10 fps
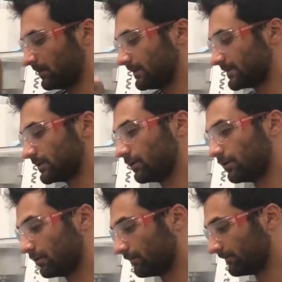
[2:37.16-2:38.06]

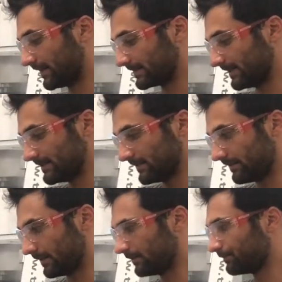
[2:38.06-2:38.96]
So that's the idea
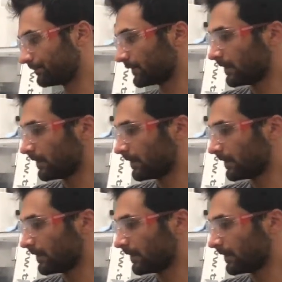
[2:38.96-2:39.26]
there.